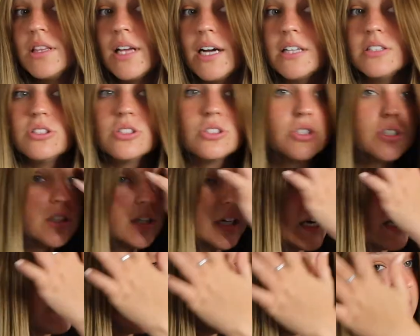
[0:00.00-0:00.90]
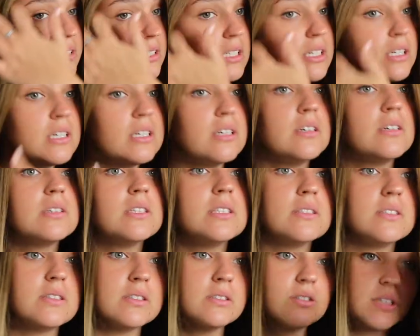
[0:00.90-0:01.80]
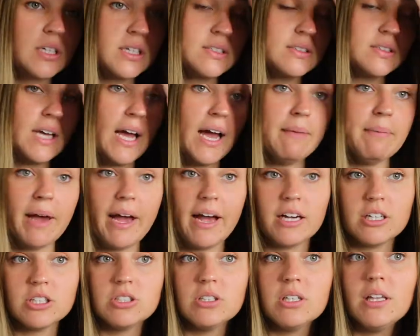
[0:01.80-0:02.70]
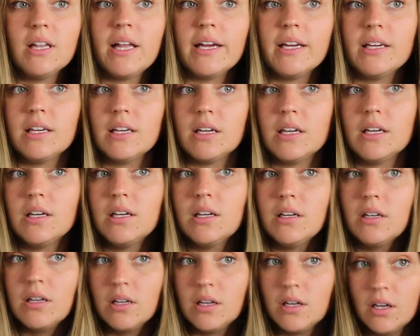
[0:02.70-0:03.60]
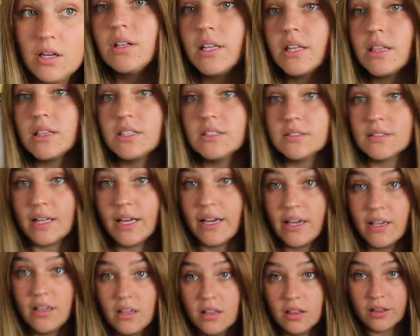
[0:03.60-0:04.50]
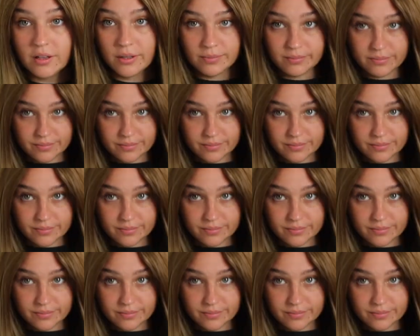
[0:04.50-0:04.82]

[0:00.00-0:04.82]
That's crazy. This is crazy. I'm actually liking it. Like this length.